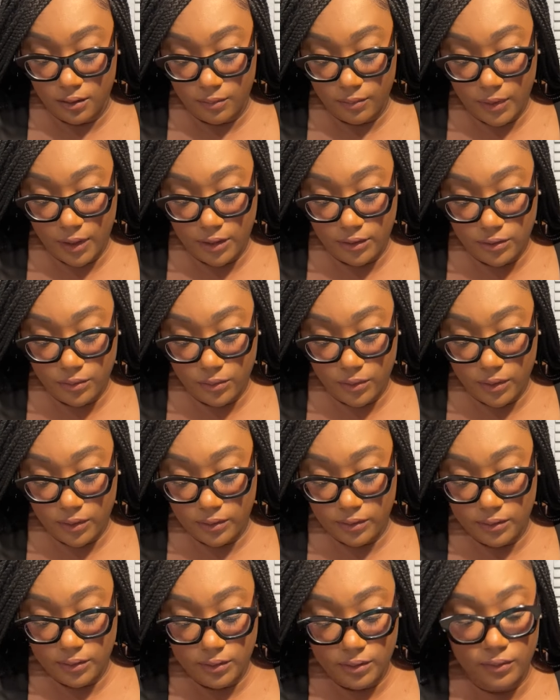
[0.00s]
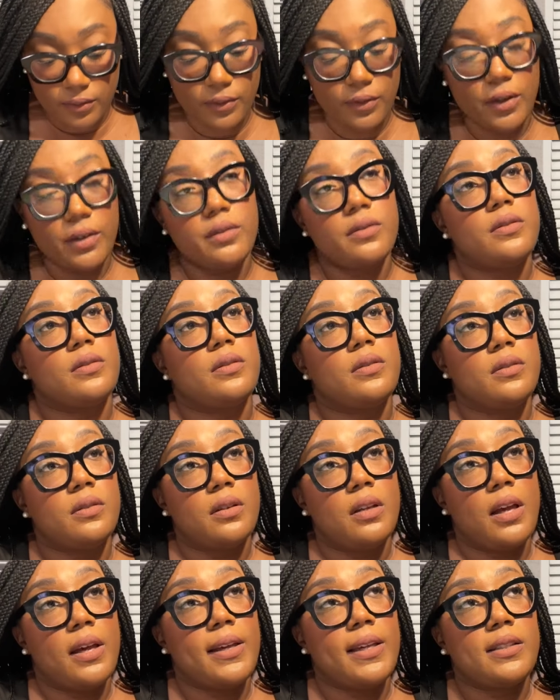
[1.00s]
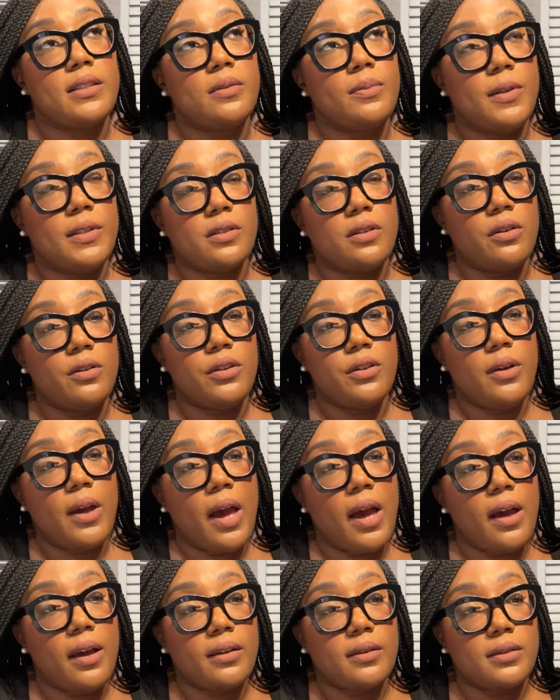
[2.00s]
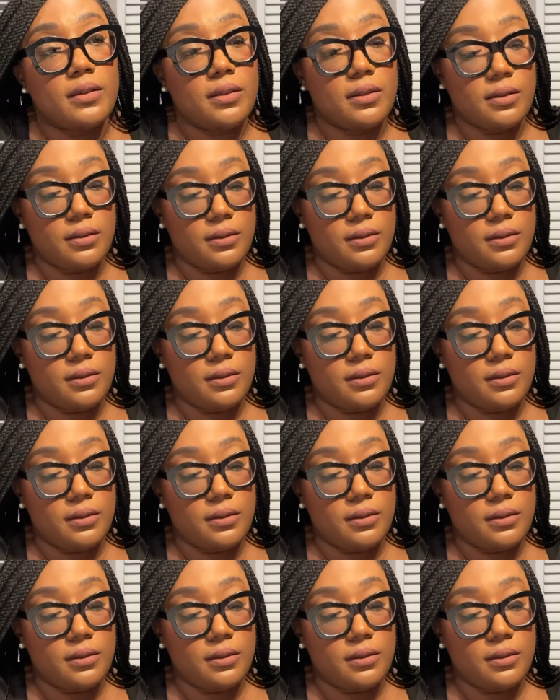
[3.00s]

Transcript: Page ones, reverse. I guess it depends on who you ask.